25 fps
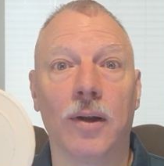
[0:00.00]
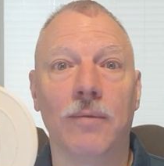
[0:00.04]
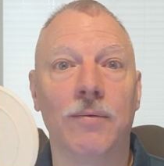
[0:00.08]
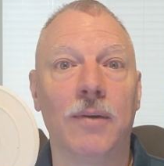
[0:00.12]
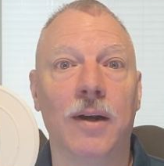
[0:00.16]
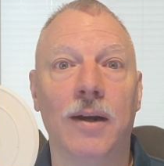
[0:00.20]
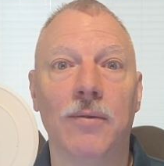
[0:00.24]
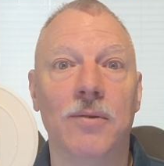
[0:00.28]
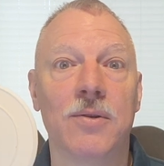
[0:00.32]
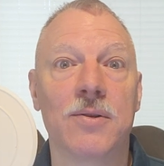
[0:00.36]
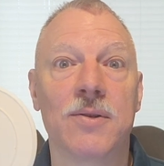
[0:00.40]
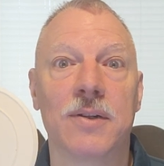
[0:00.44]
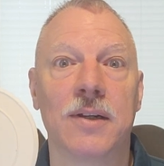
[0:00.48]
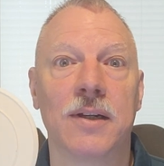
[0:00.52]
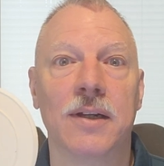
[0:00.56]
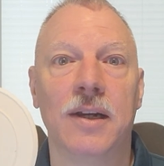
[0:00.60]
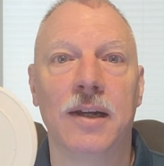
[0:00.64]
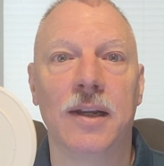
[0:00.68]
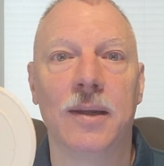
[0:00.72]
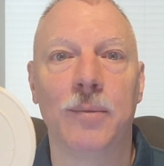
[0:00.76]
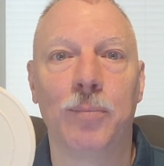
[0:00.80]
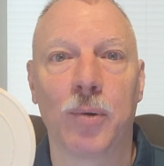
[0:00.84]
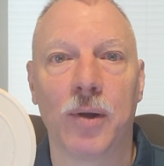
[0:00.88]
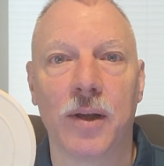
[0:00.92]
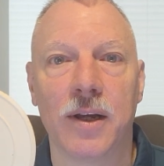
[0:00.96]
I've never seen
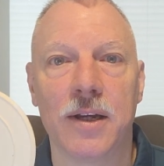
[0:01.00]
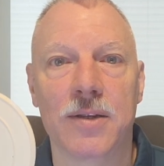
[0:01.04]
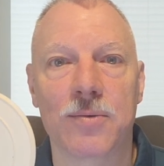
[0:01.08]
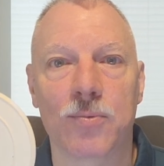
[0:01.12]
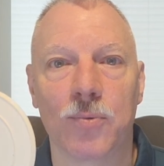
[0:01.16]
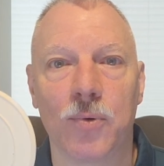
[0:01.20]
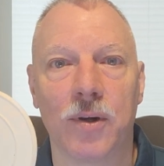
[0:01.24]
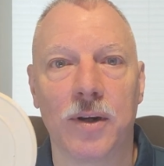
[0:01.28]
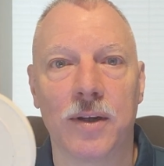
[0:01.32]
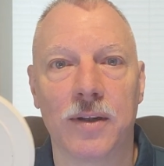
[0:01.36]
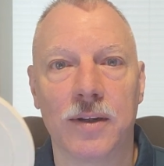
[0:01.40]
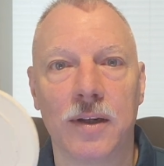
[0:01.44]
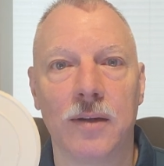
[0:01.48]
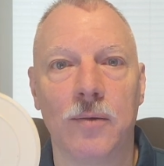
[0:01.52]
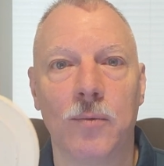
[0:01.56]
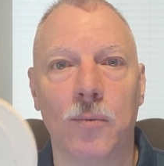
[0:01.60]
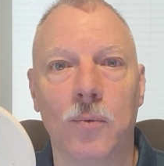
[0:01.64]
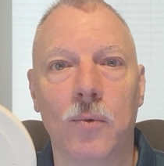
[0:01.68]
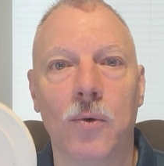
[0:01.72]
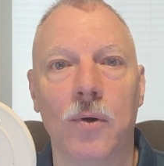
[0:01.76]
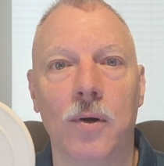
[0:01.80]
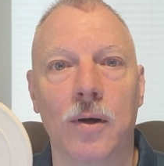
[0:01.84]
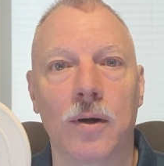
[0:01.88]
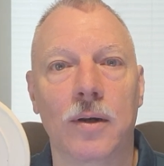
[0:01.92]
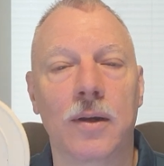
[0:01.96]
any place where it didn't
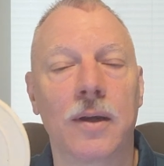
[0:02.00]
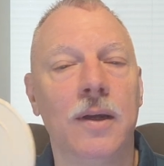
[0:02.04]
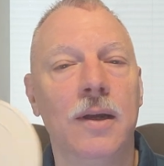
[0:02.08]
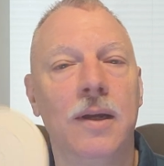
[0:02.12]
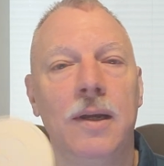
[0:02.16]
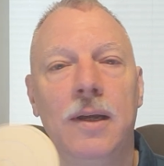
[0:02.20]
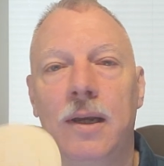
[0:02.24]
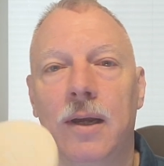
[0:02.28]
work.